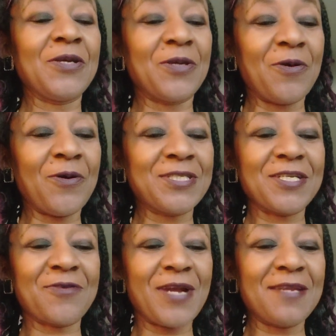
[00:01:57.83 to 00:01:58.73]
God
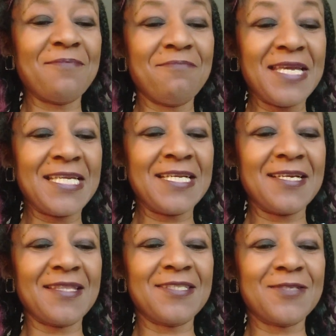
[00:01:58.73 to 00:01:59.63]
grant me
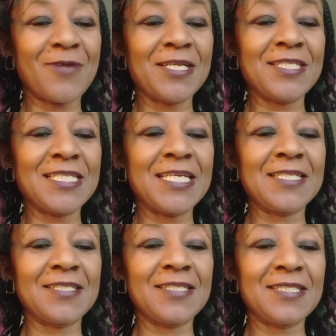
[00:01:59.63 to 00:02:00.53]
the serenity
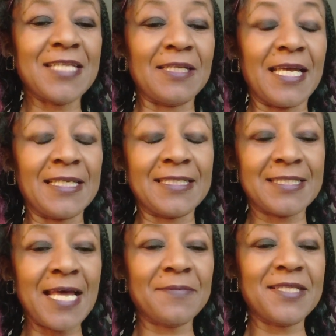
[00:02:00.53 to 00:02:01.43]
to
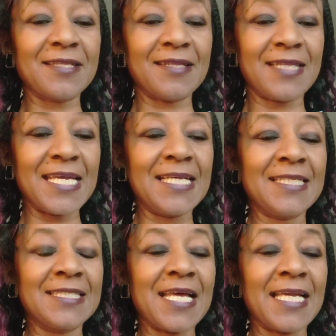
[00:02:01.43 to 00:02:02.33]
accept the
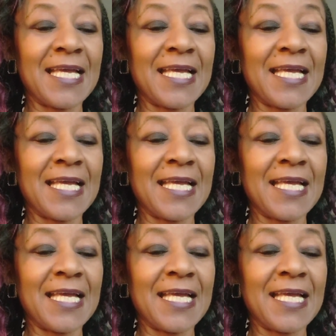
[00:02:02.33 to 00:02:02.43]
things I